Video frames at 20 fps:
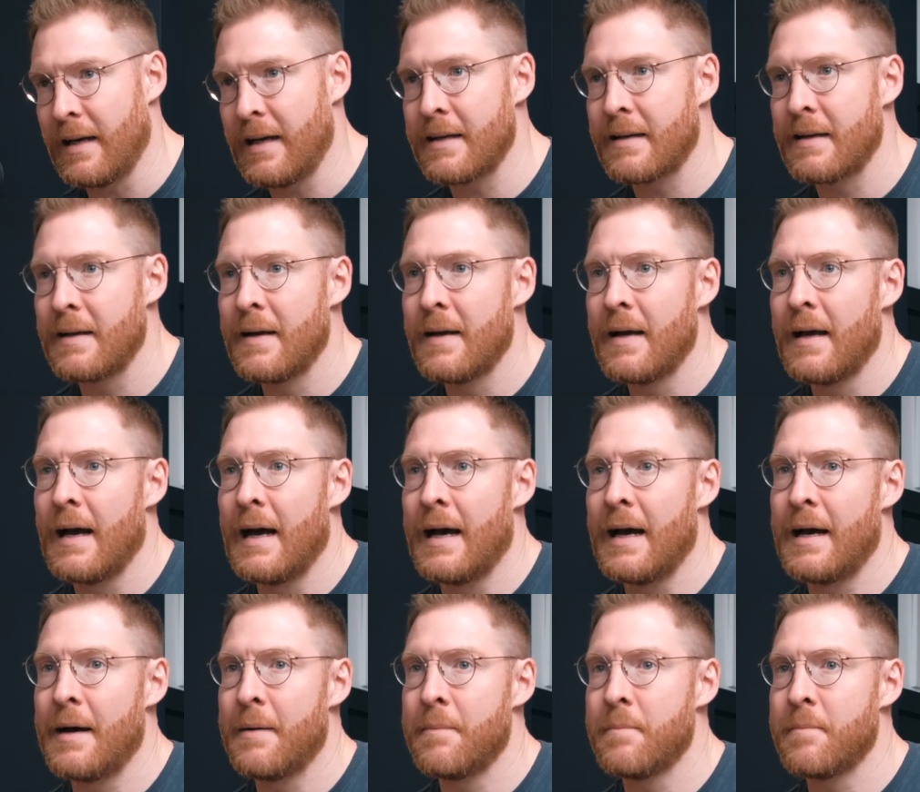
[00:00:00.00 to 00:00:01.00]
it.
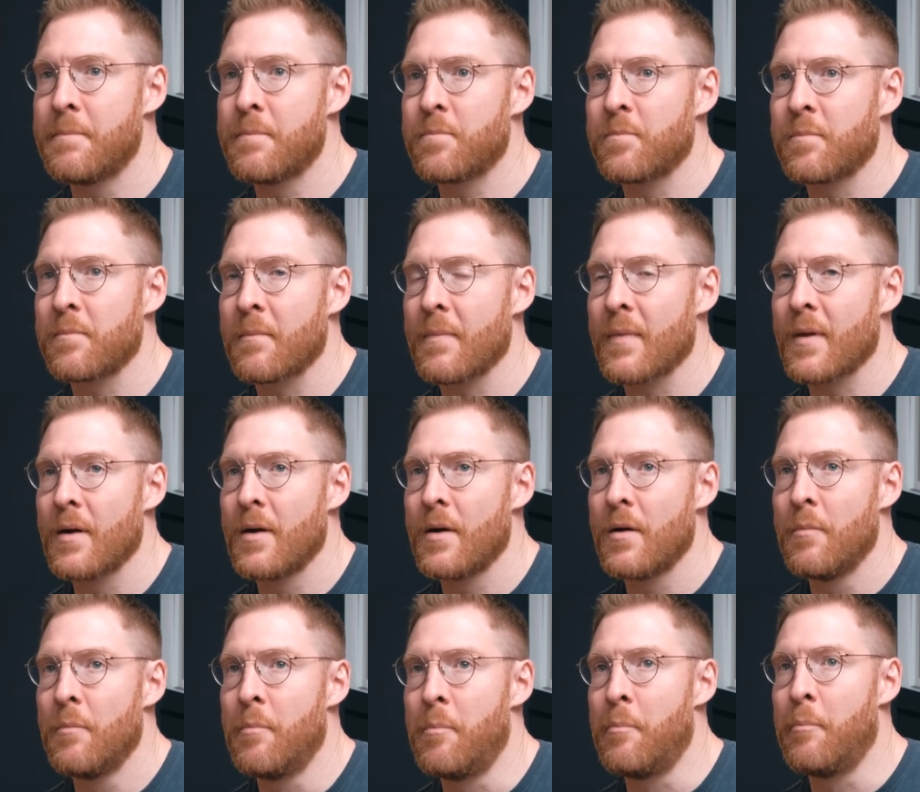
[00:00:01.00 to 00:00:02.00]

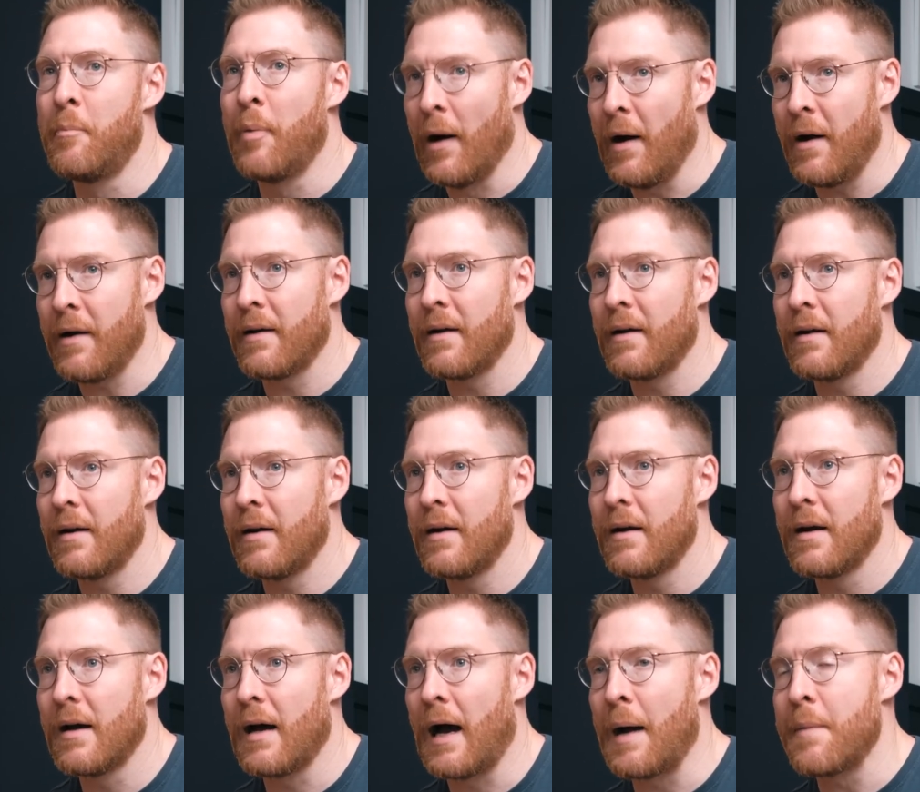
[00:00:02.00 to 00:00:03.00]
But
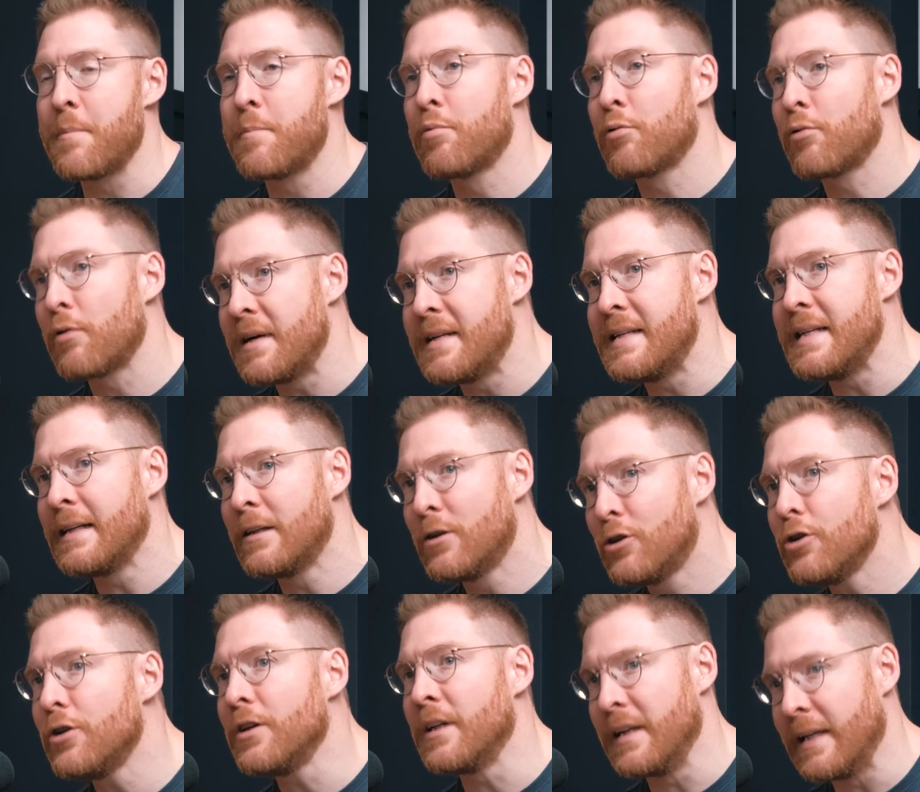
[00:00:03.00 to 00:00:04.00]
I'm pretty
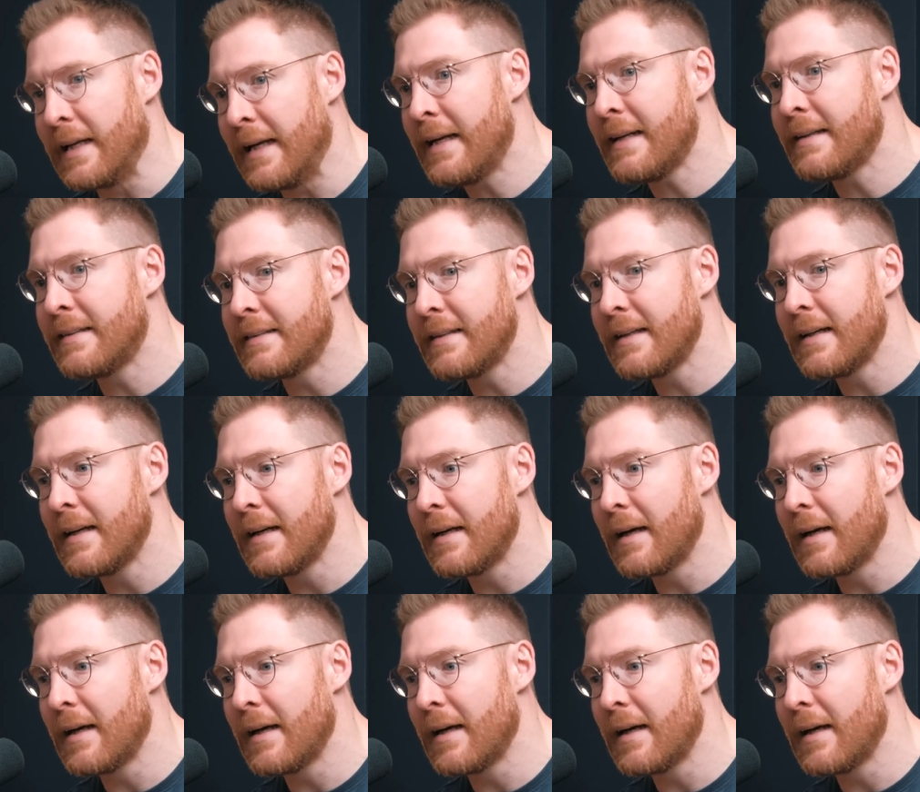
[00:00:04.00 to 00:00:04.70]
good at it.